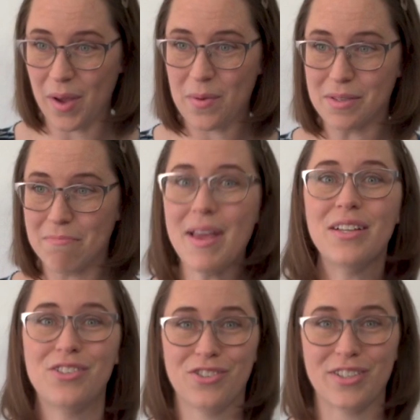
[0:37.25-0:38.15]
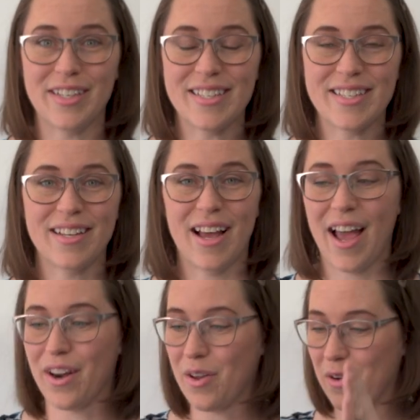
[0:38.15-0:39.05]
It was Main Street. I
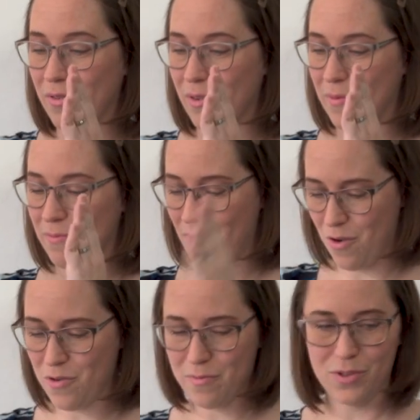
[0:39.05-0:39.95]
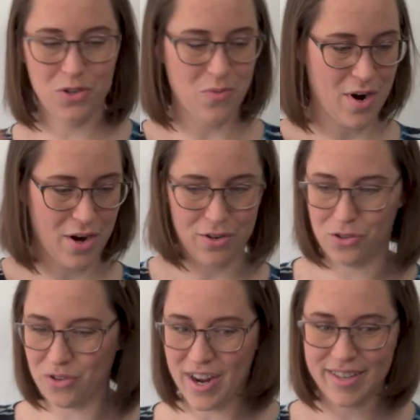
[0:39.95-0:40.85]
had to go from home to work
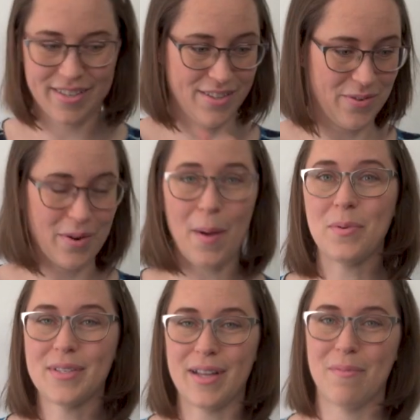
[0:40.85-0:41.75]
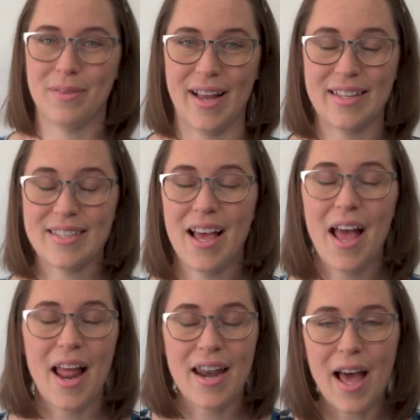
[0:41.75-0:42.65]
straight through a couple stoplights.
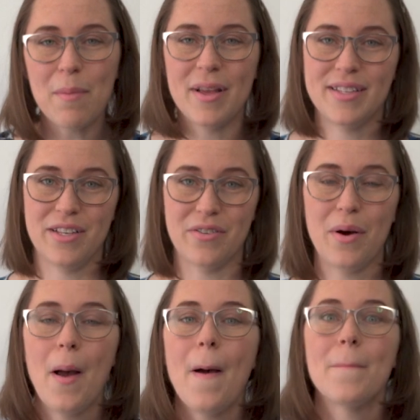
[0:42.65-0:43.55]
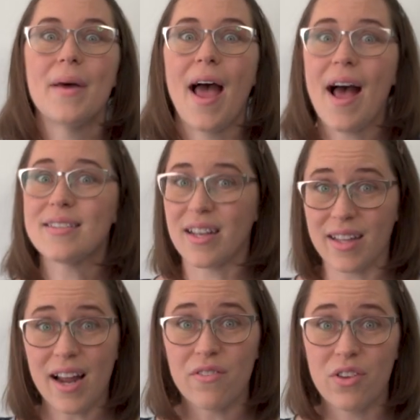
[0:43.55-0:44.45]
Not a big deal. But as a
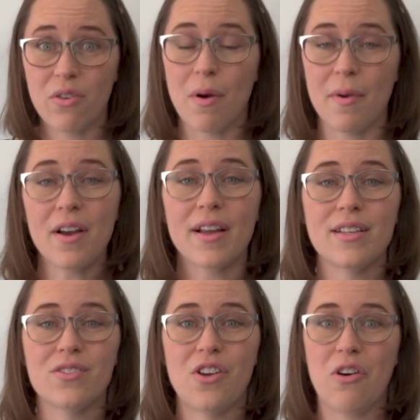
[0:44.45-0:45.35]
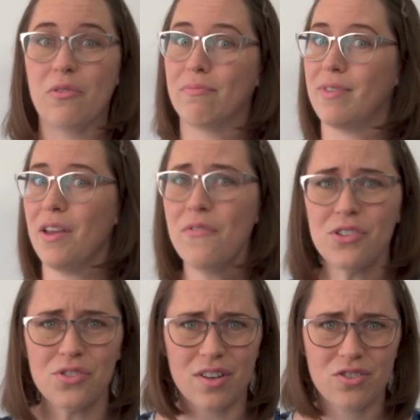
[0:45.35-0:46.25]
lot of you Americans know, the
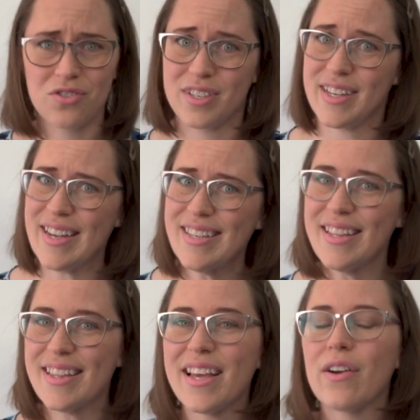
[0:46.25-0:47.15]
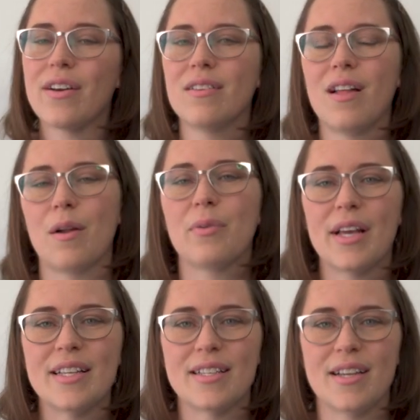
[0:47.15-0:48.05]
infrastructure just isn't there in a lot of
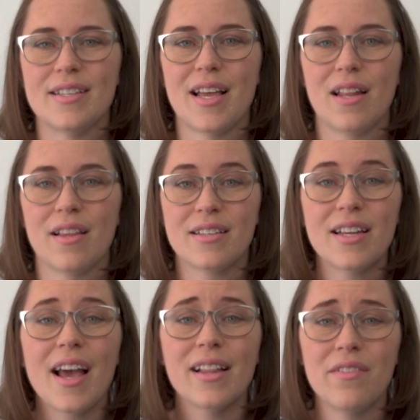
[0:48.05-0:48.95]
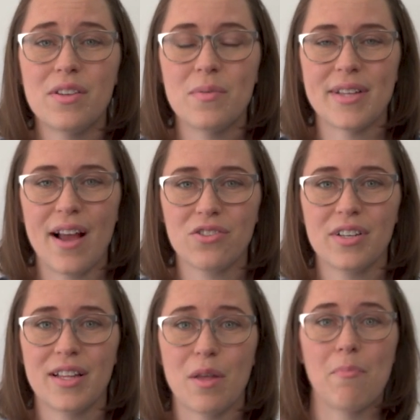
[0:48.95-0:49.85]
places, and the city I lived in was
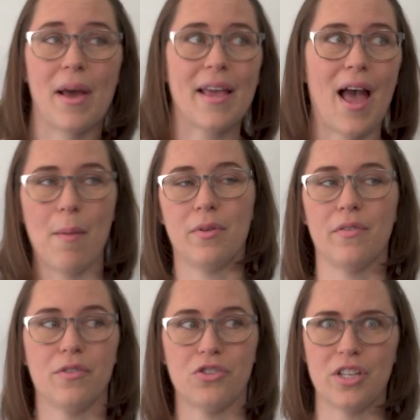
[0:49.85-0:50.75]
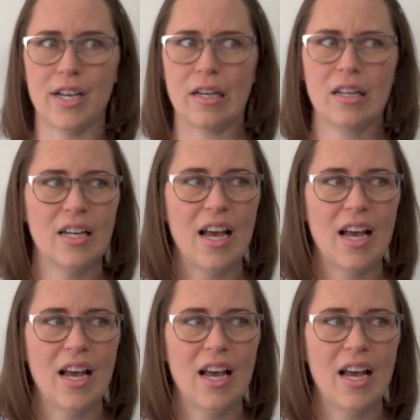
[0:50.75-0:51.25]
actually like the bike capital of Virginia.